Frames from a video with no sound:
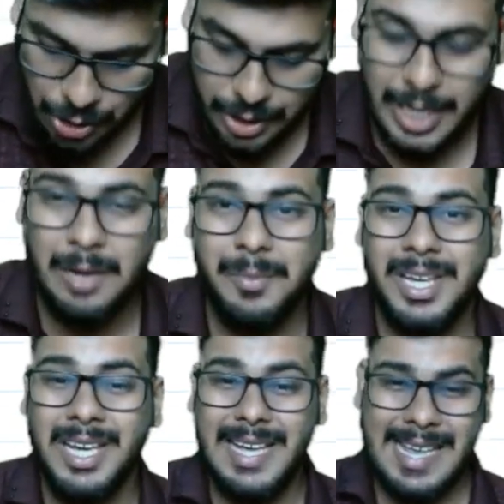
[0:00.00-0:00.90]
tell
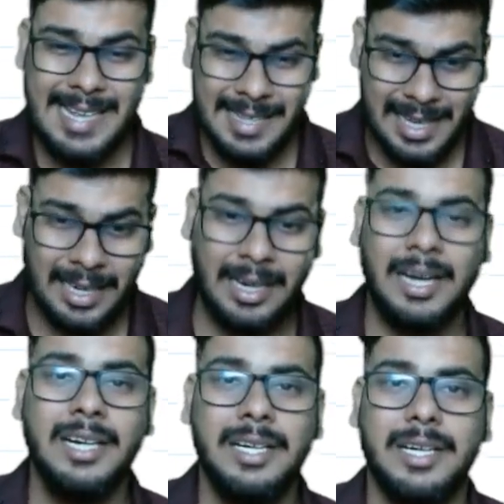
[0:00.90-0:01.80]
me, in the
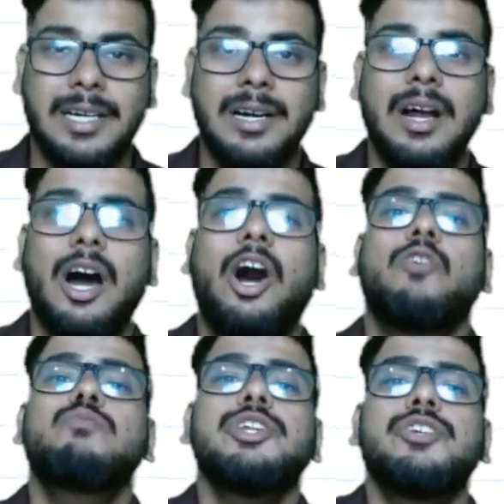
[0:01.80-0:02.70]
current year, how
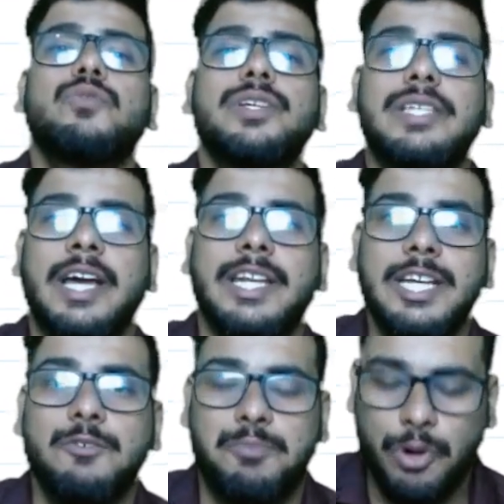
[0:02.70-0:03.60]
many units I
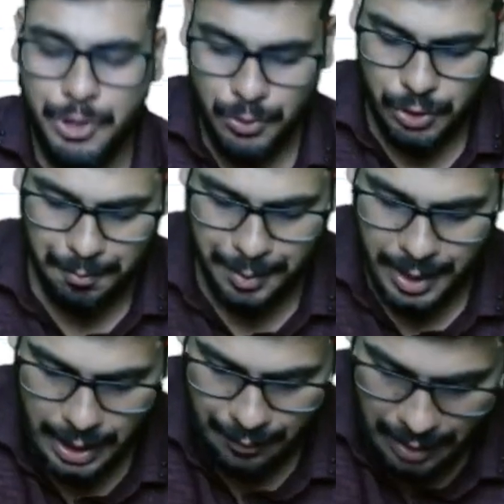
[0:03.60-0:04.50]
need to produce to
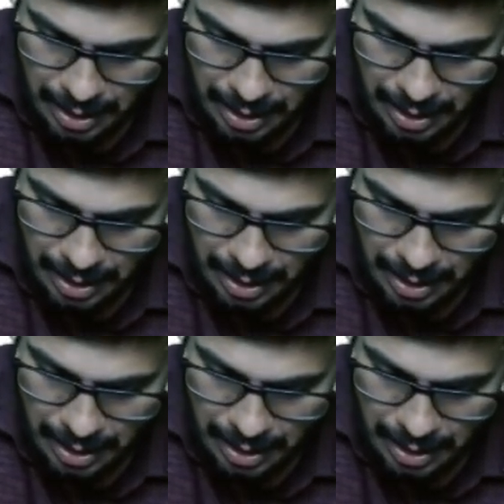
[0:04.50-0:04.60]
break even?